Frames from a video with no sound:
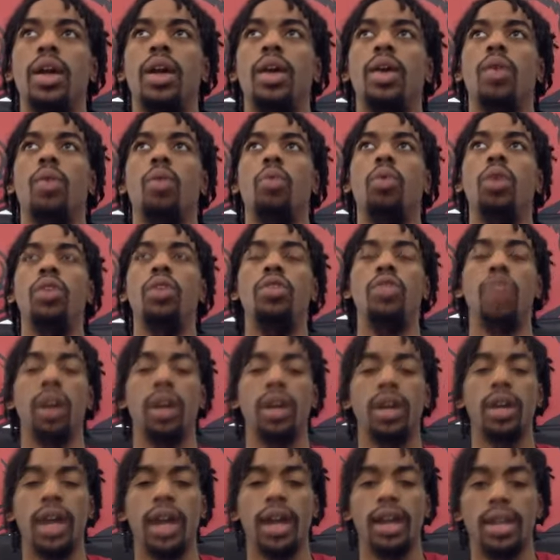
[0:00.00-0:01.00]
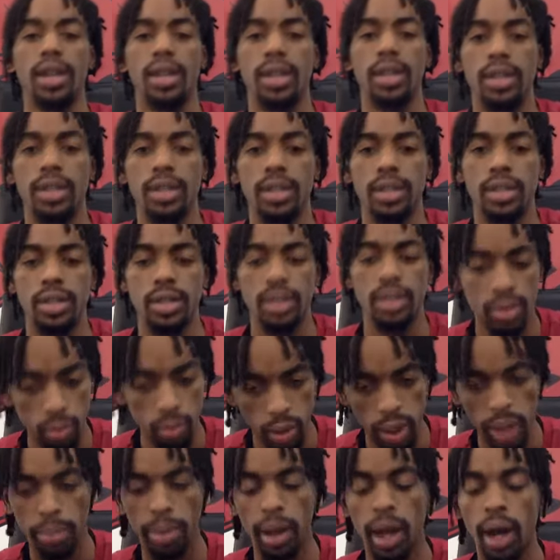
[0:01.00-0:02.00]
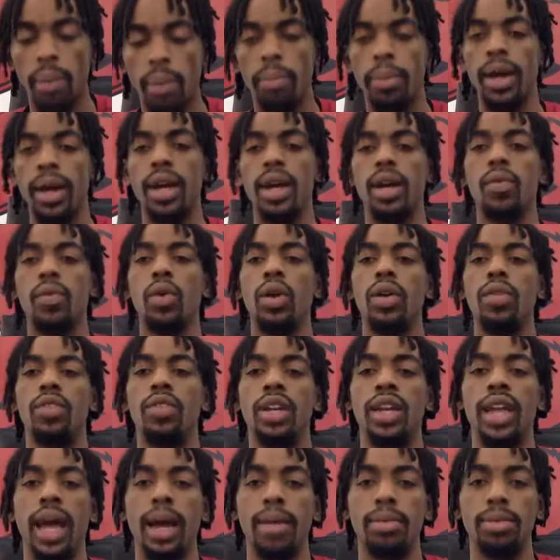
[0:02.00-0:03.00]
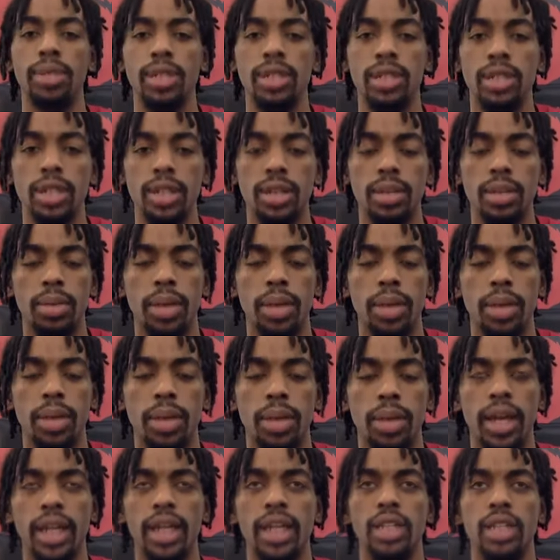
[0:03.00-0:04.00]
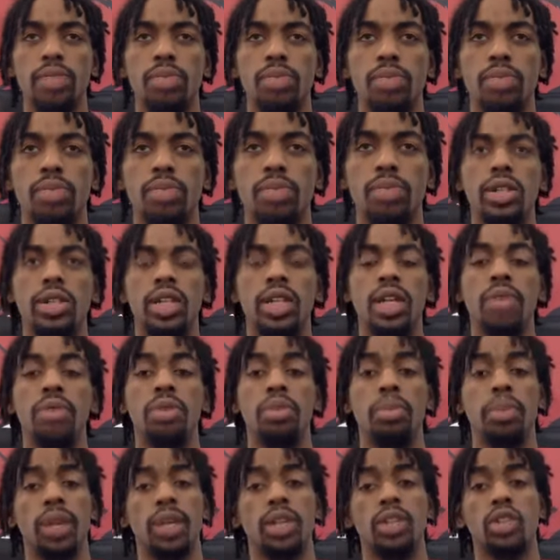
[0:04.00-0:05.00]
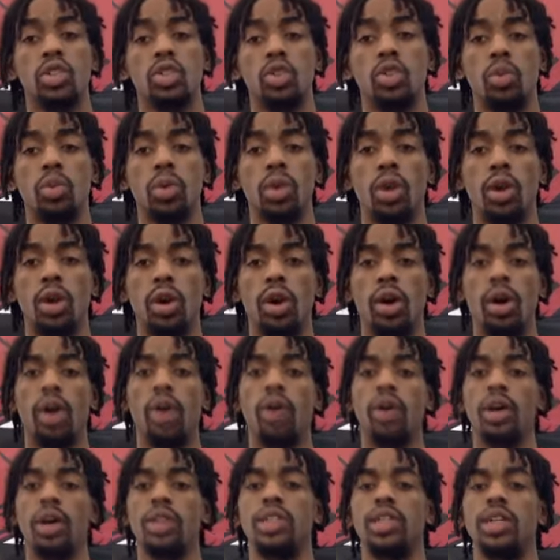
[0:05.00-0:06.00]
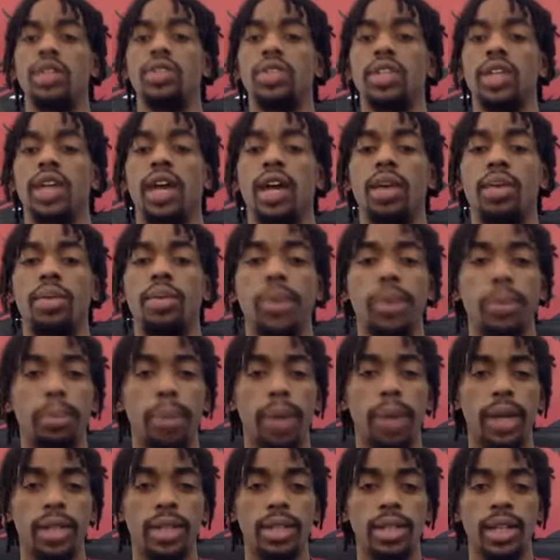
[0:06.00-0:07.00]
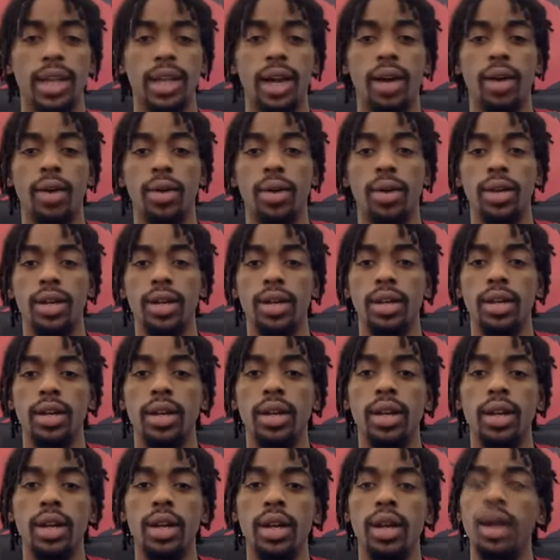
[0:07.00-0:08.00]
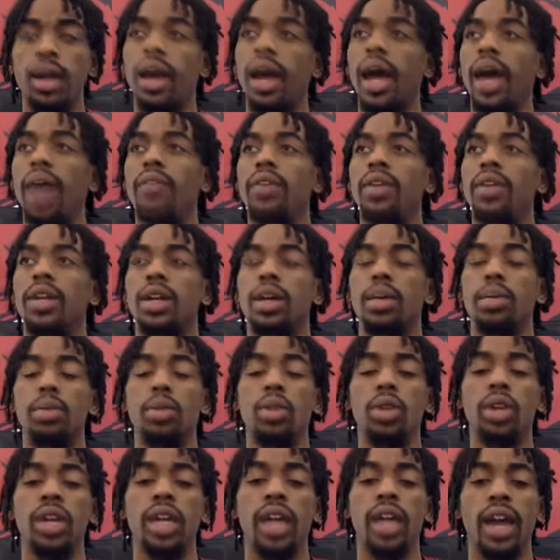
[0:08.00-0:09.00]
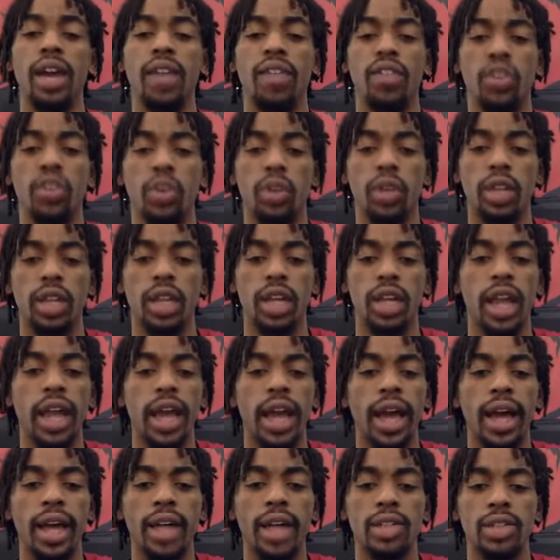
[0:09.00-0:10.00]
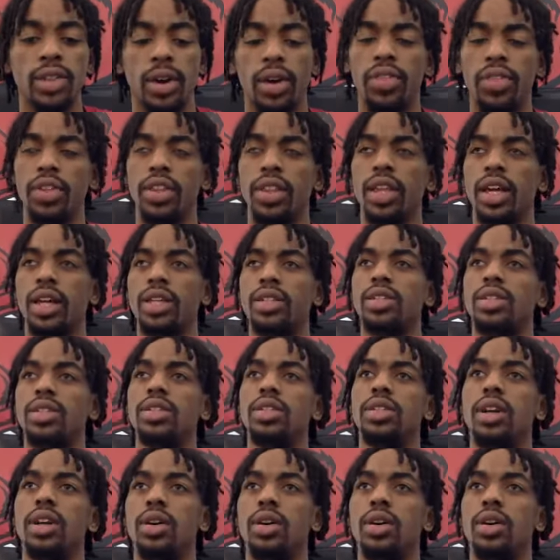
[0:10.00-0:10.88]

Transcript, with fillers: we've learned how to rebound better. We've adapted to playing against bigger teams and making sure we all hold ourselves accountable to boxing out and having a community effort on the glass. So I think that's you know